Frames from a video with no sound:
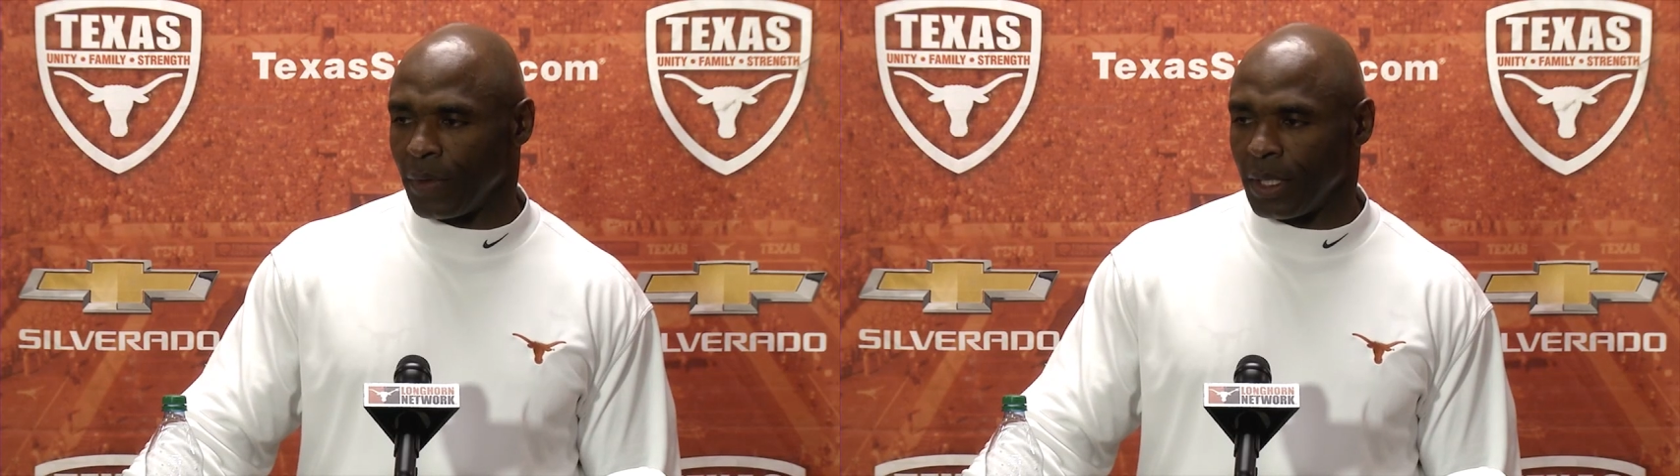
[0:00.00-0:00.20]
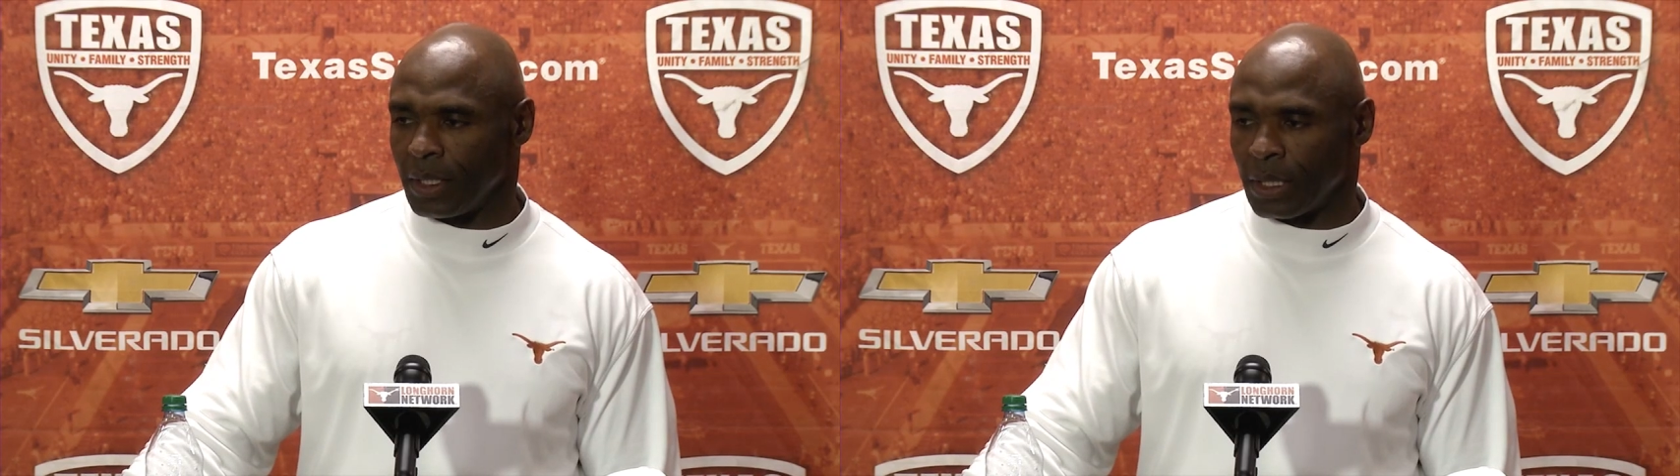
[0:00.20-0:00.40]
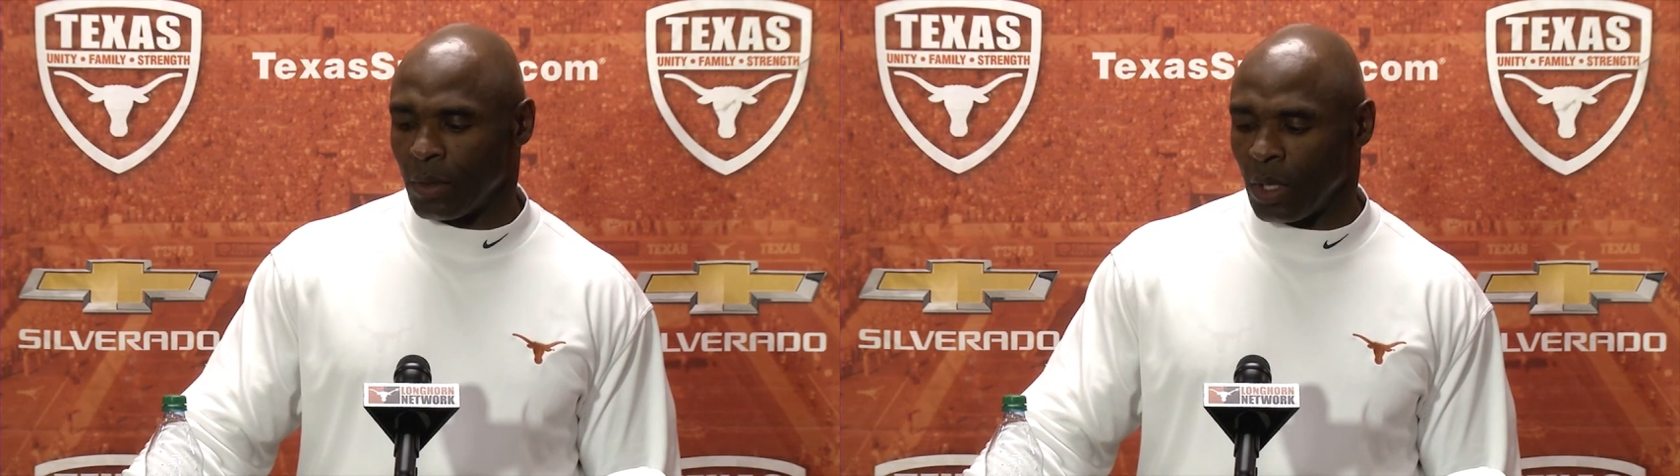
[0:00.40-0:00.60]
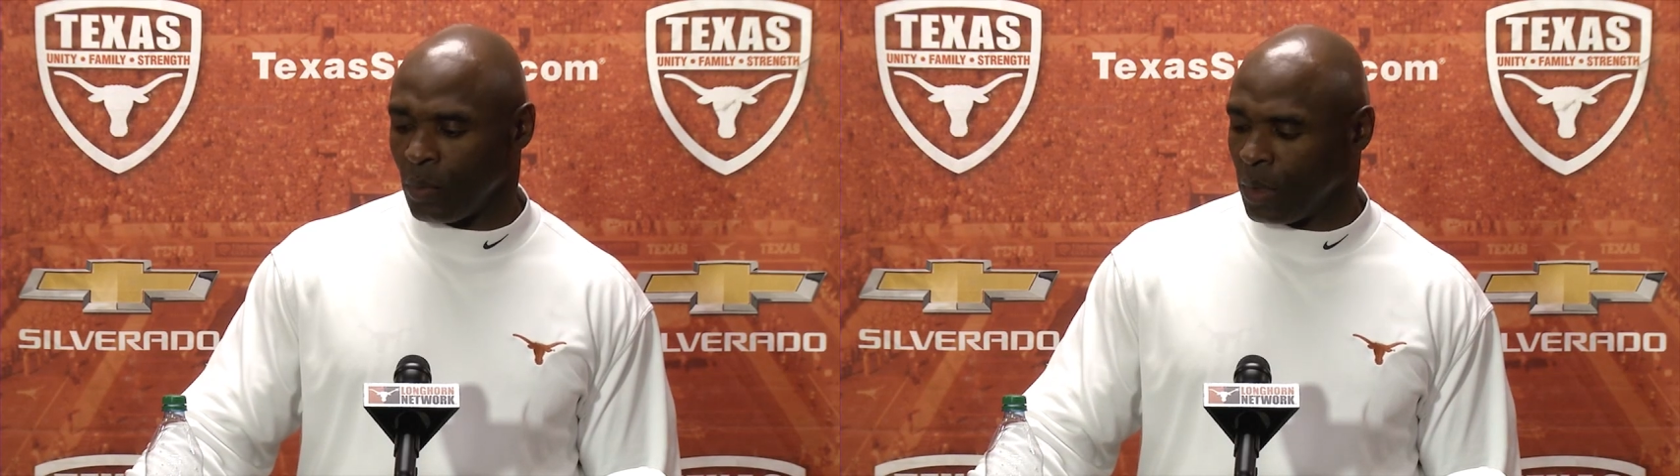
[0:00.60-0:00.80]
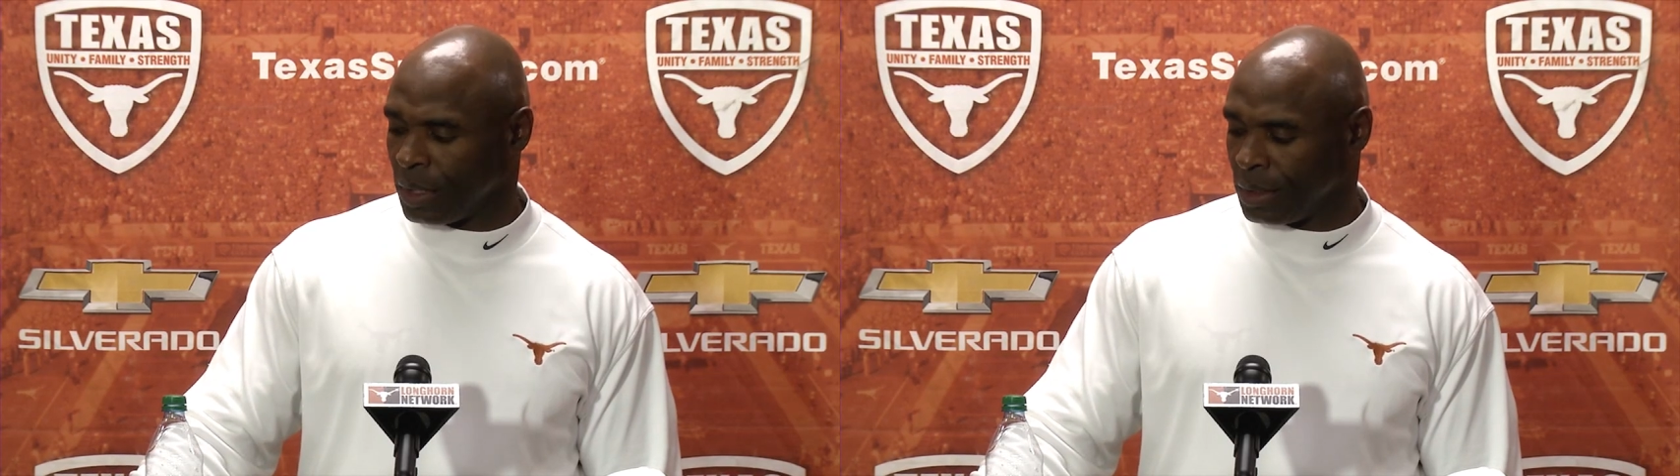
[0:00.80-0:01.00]
and he's did
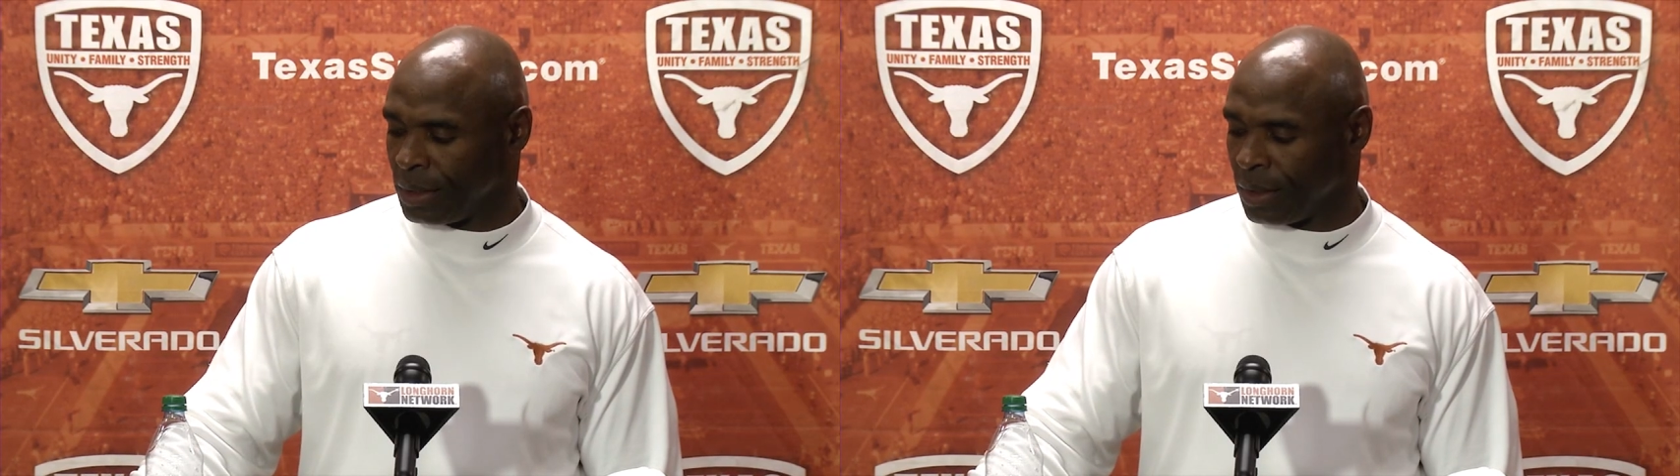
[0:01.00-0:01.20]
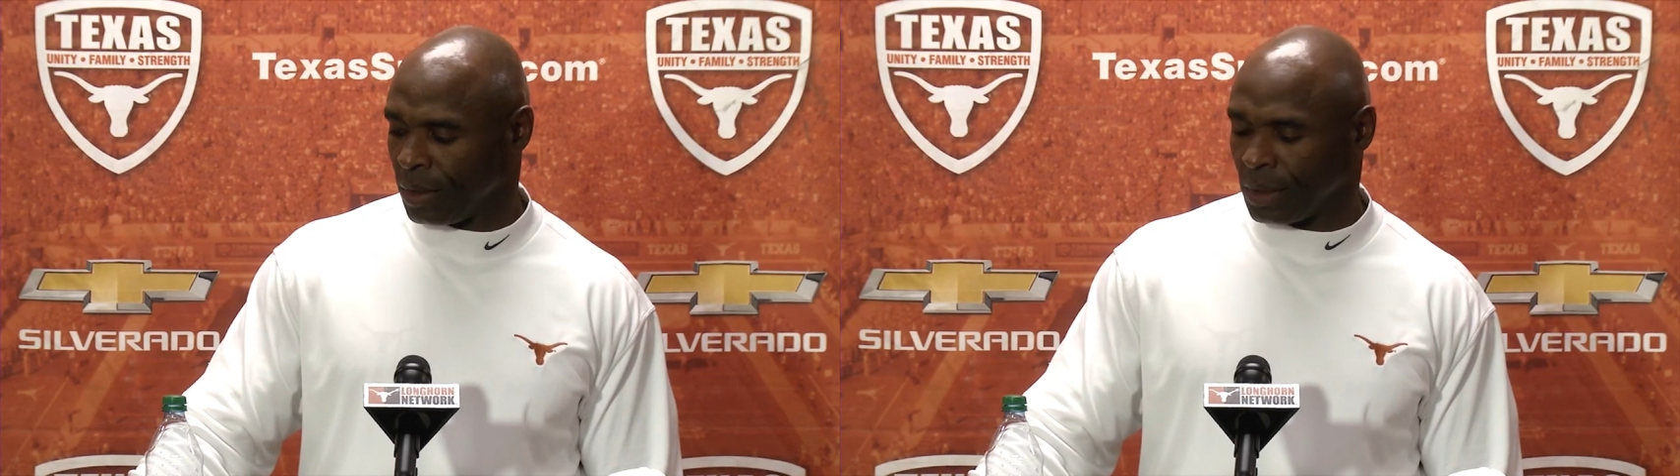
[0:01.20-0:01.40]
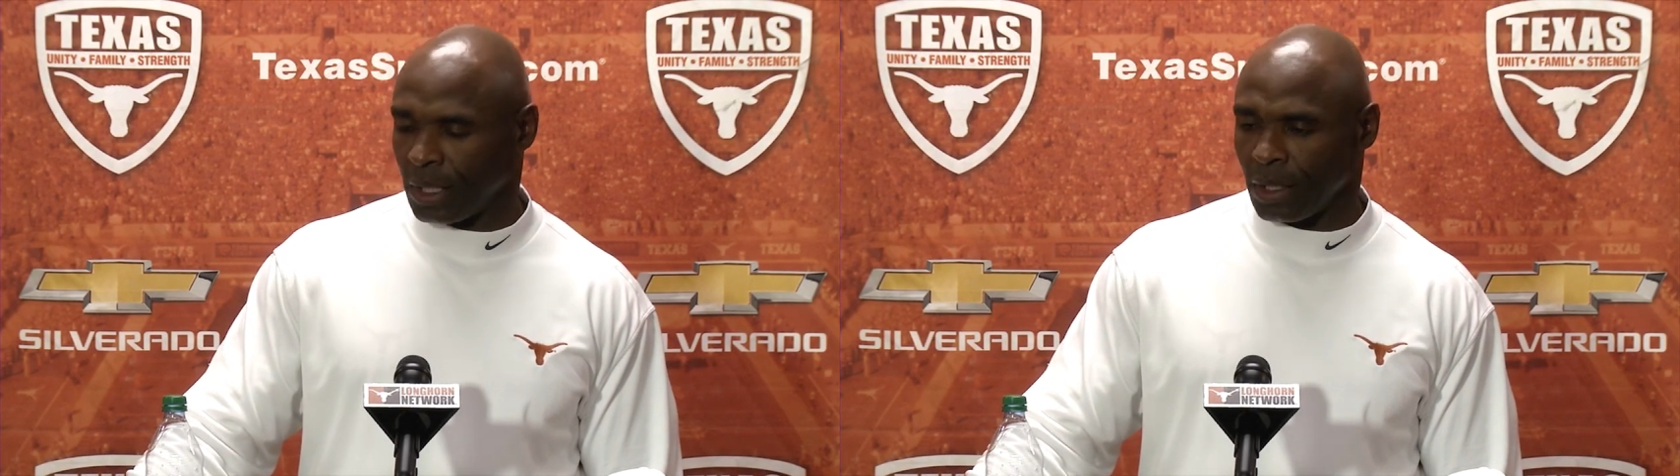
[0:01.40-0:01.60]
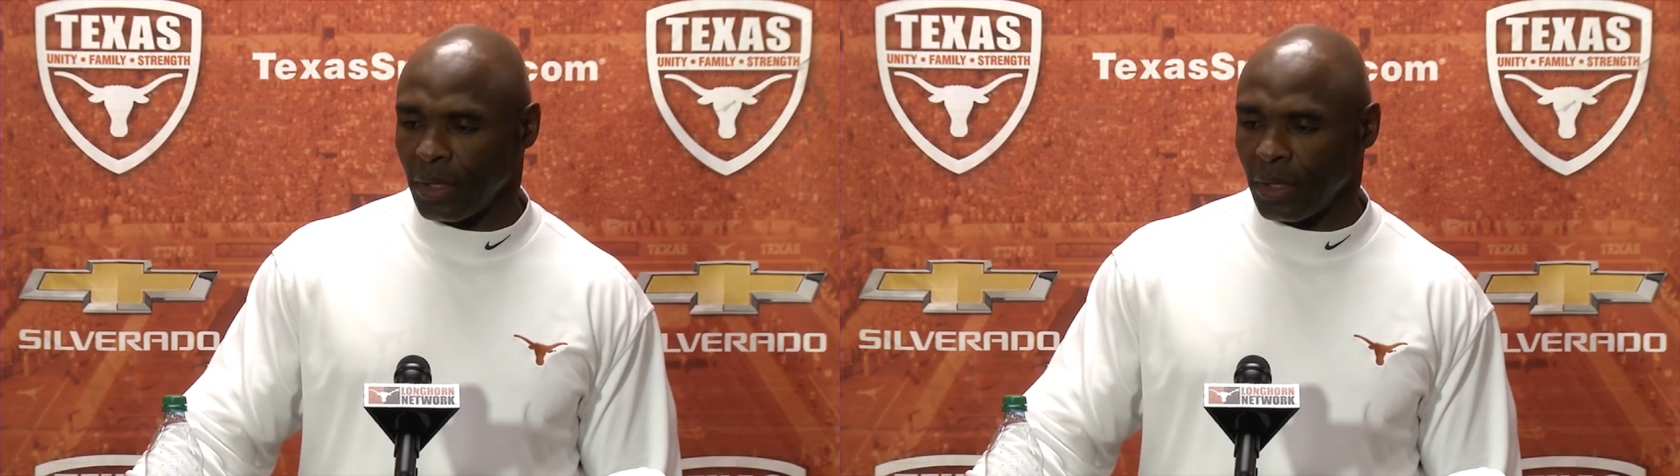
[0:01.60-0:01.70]
a